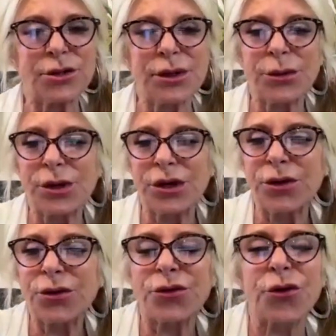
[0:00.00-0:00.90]
So we
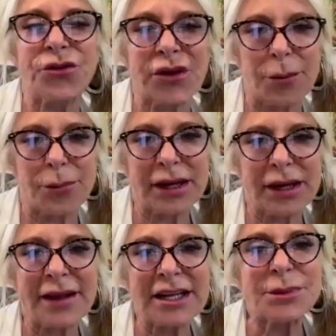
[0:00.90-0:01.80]
use Ozempic,
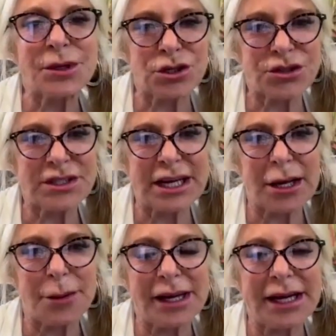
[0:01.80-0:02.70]
and that's been used for
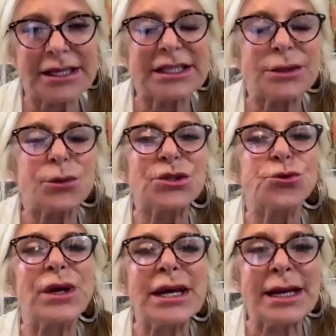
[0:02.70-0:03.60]
diabetics. It was
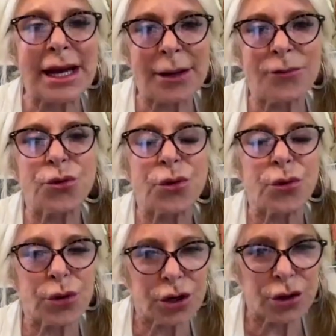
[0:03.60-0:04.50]
renamed
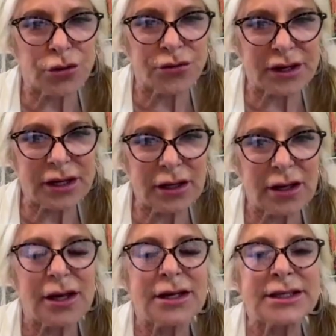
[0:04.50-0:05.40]
Wegovy,
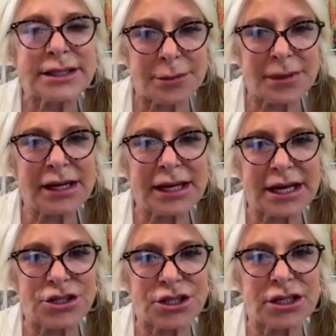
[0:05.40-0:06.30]
same
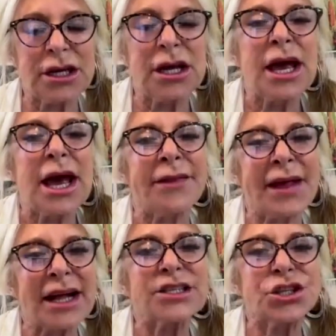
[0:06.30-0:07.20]
medication, and
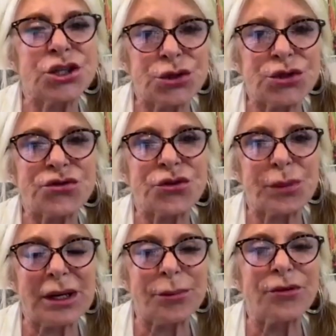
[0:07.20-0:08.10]
that's used for
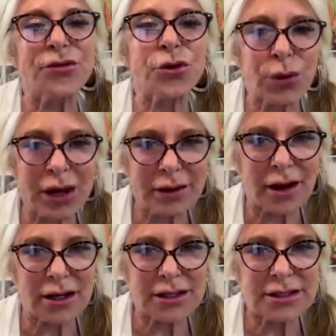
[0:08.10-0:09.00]
people for weight
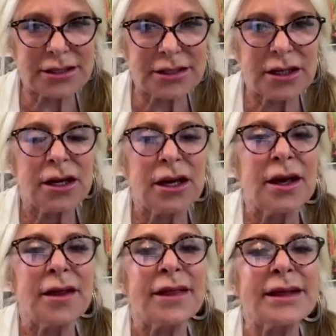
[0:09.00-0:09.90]
loss.
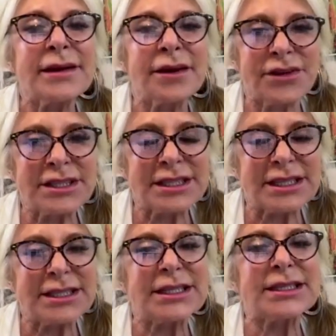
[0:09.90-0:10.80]
The difference
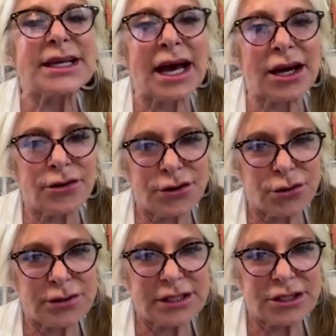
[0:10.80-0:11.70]
is it's a higher
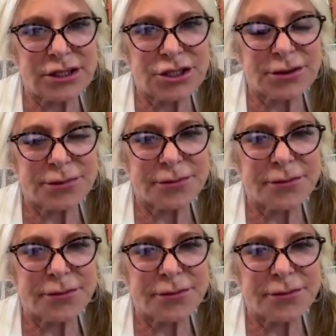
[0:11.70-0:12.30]
dosage.